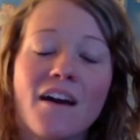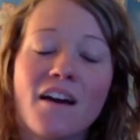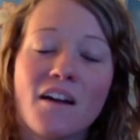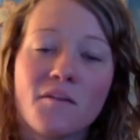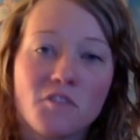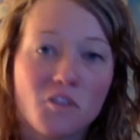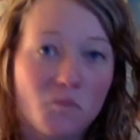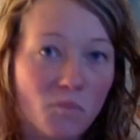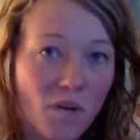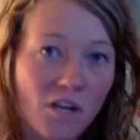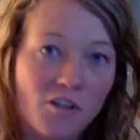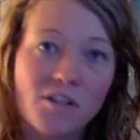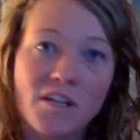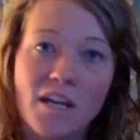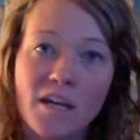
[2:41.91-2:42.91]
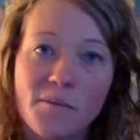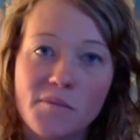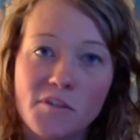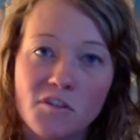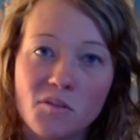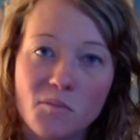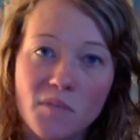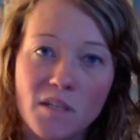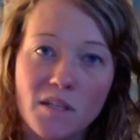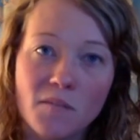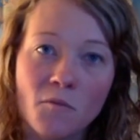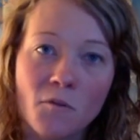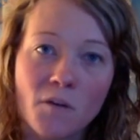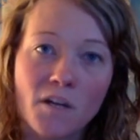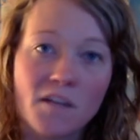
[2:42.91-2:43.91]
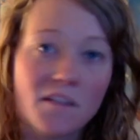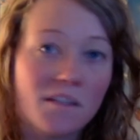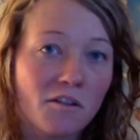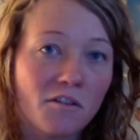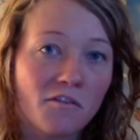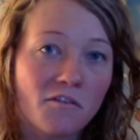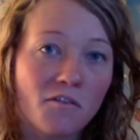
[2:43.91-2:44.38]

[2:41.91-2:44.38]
Your compression types are going to be more ideal